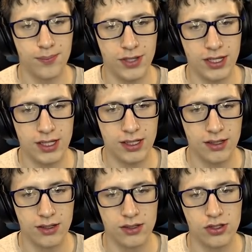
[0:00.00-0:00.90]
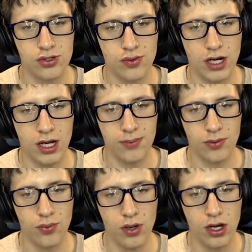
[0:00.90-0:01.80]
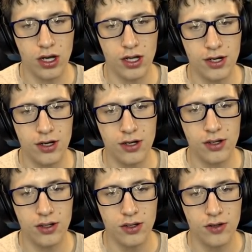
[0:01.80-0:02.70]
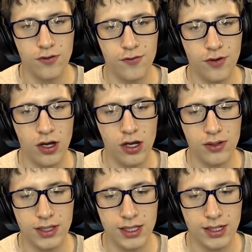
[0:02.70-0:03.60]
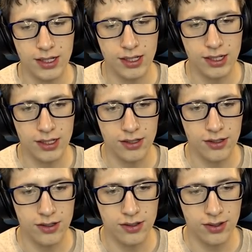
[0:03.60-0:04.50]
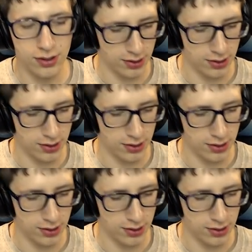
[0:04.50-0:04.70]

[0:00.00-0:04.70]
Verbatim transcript: Big drop of water falling on Earth.